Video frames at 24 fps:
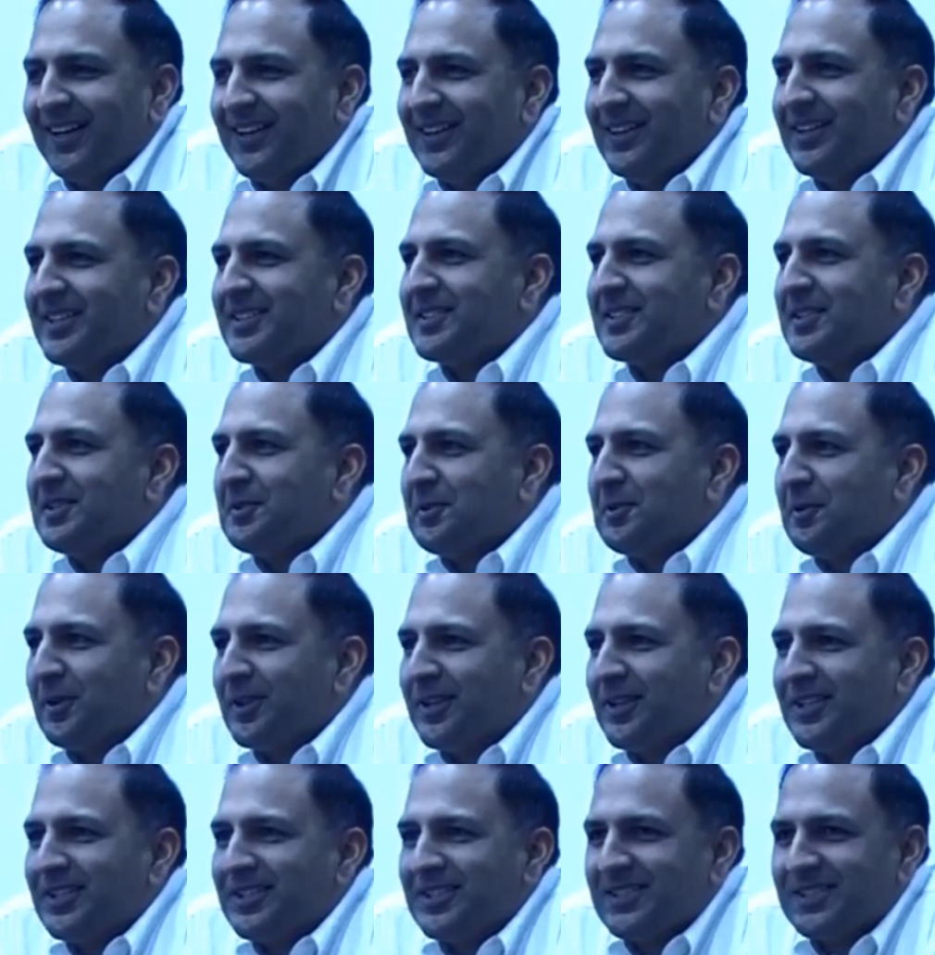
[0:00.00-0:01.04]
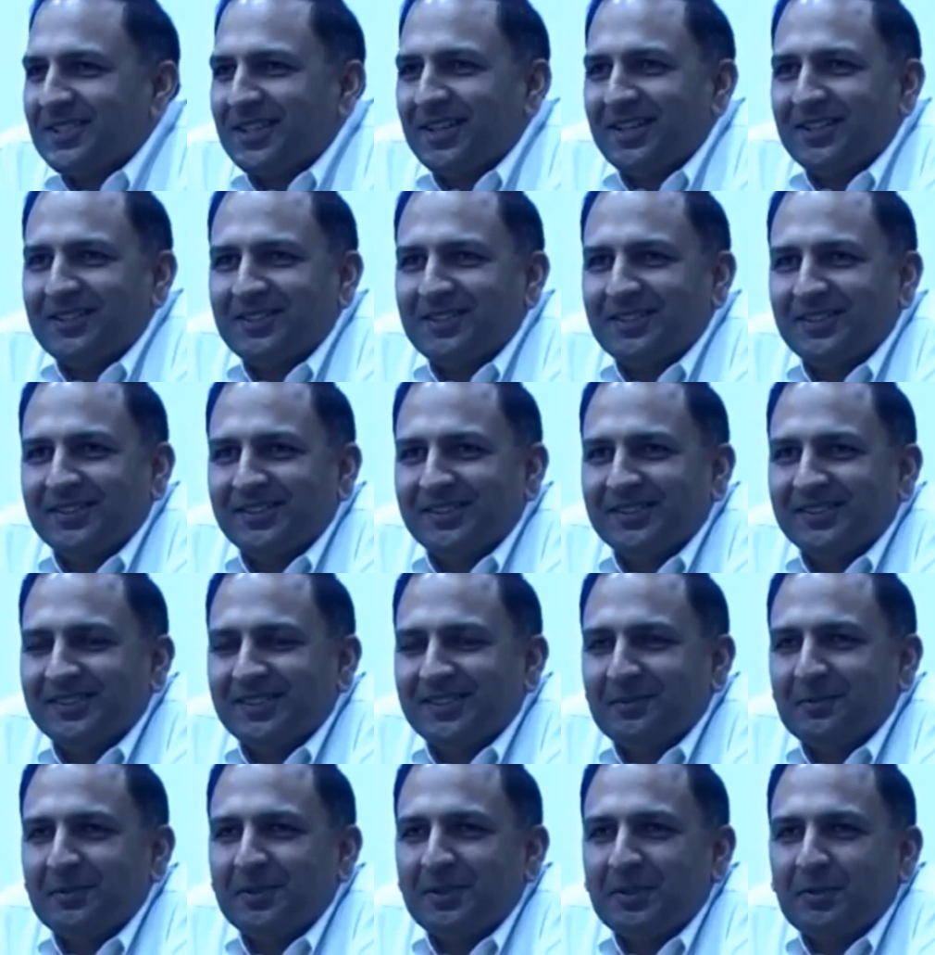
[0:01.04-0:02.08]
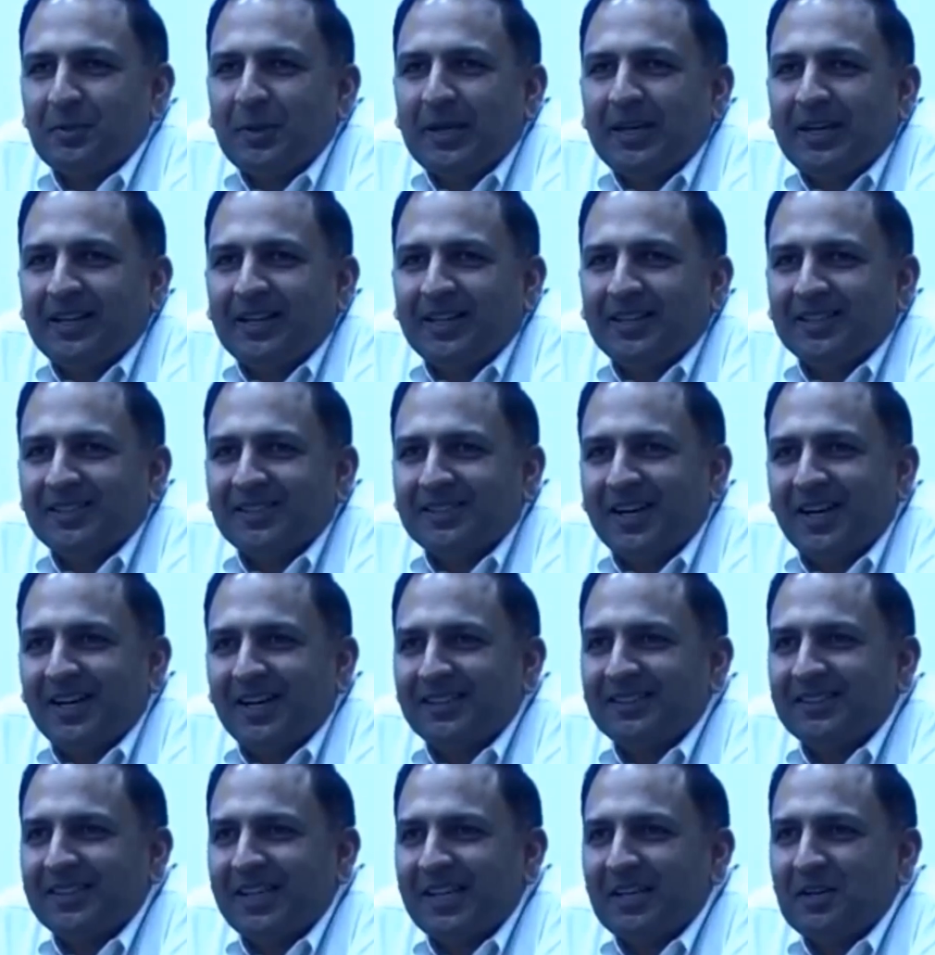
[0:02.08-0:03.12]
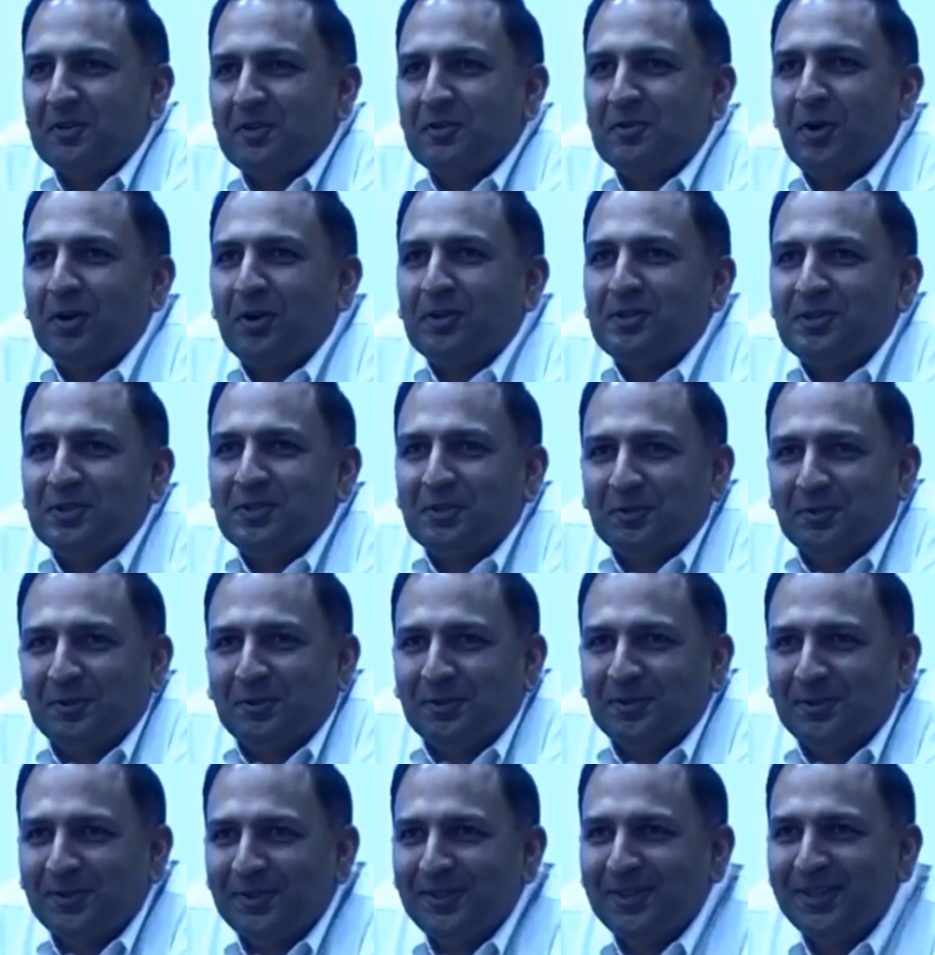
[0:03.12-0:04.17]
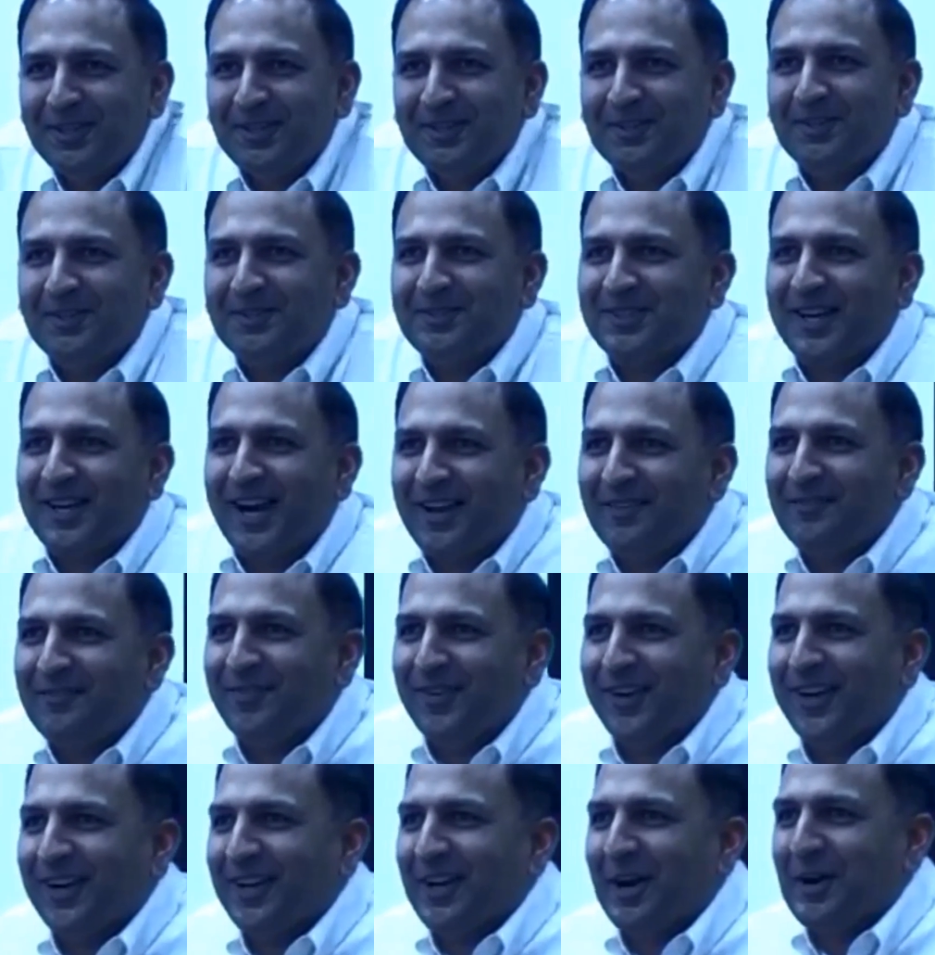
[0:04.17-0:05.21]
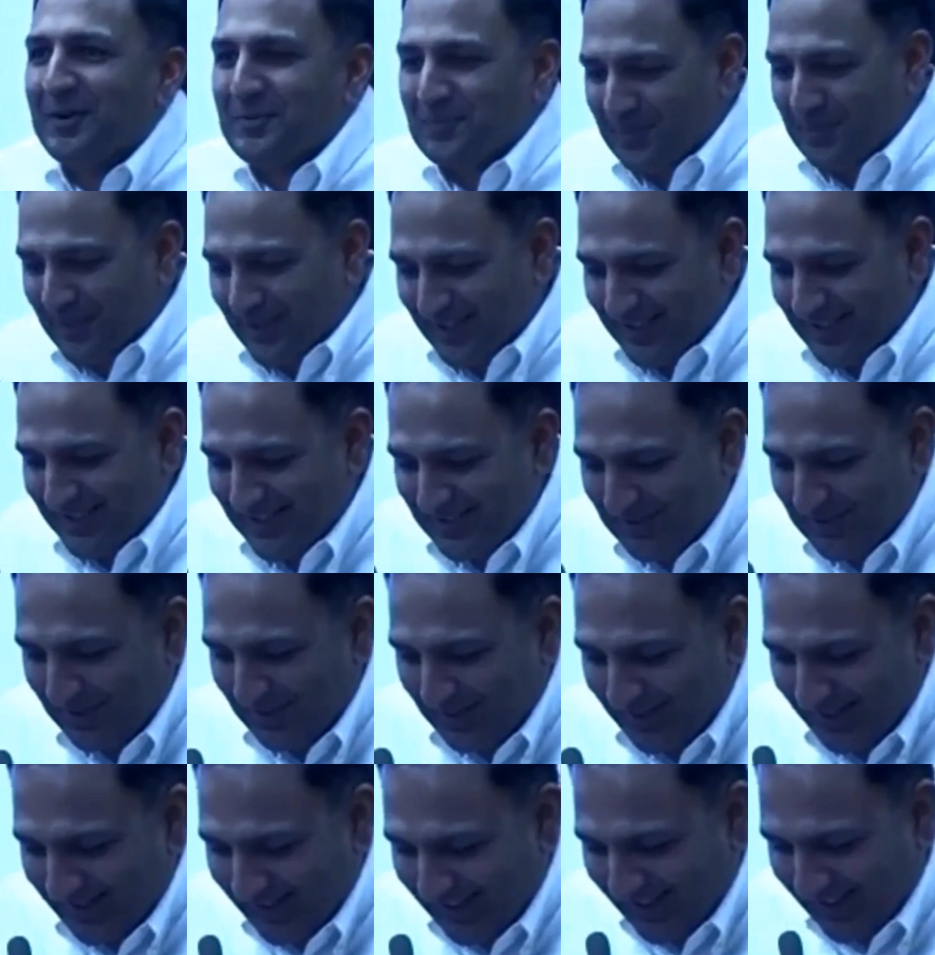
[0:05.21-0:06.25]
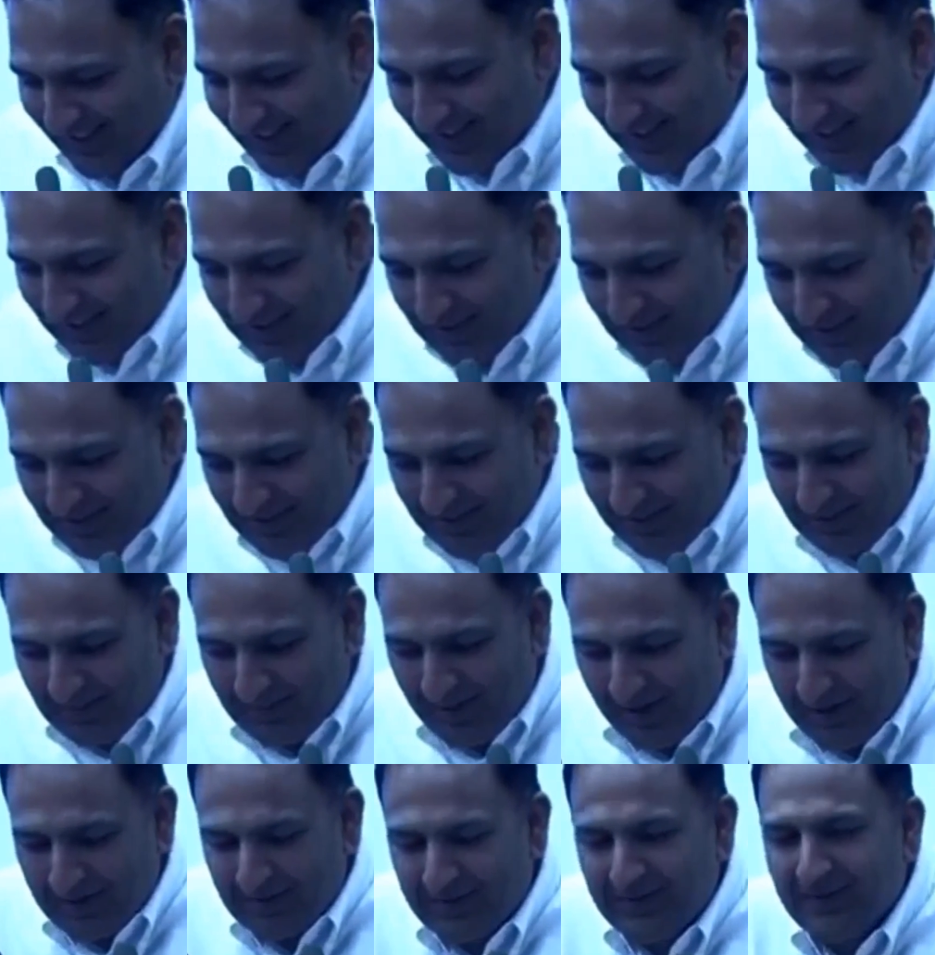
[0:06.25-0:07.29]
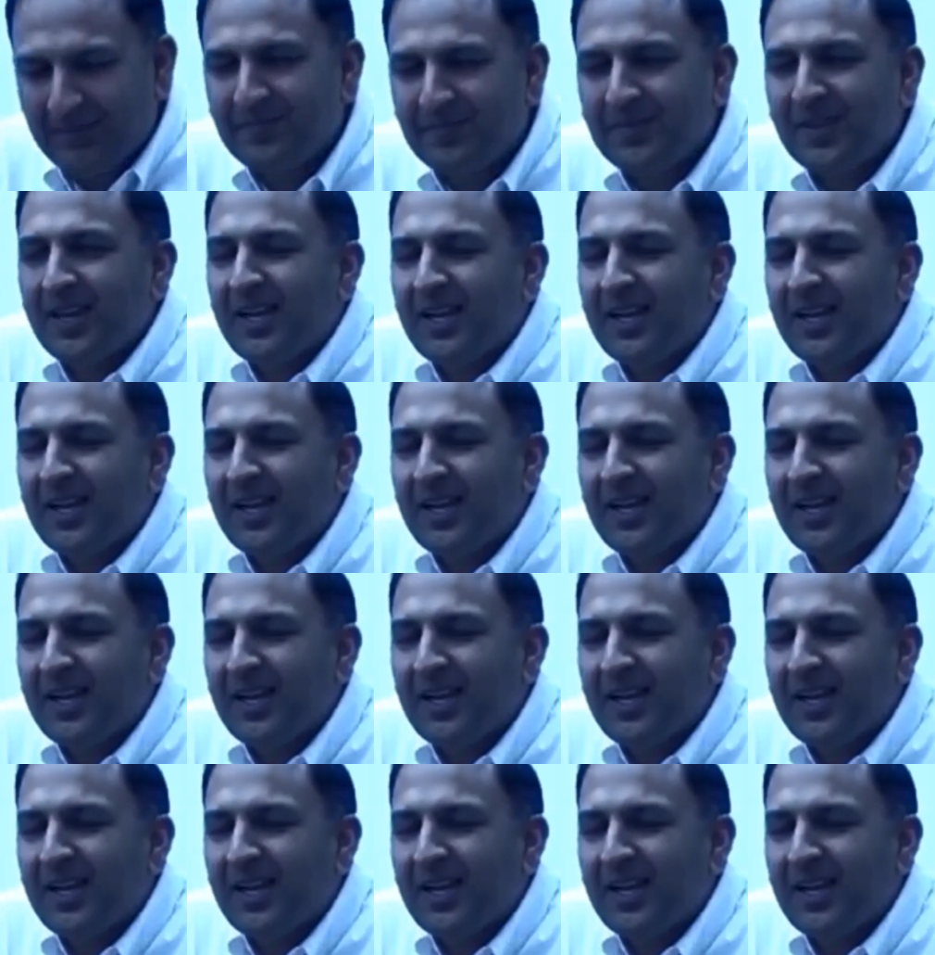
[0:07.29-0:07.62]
Listening to all these discussions and with a twinkle in his eye saying, got you, try and figure out what this is all about.